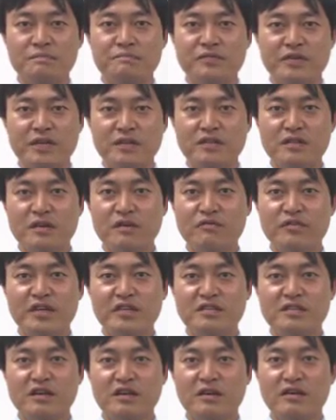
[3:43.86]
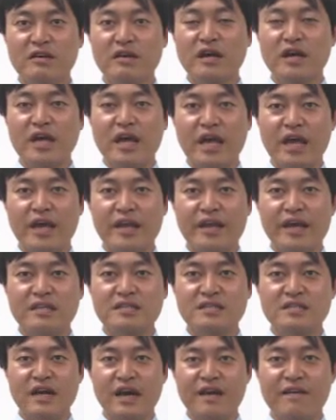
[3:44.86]
printer with the
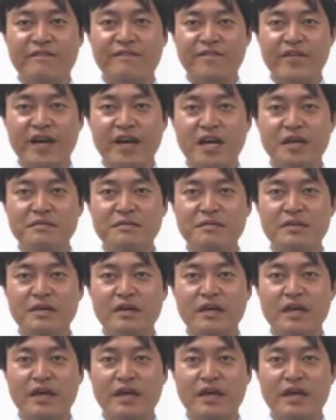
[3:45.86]
LXI5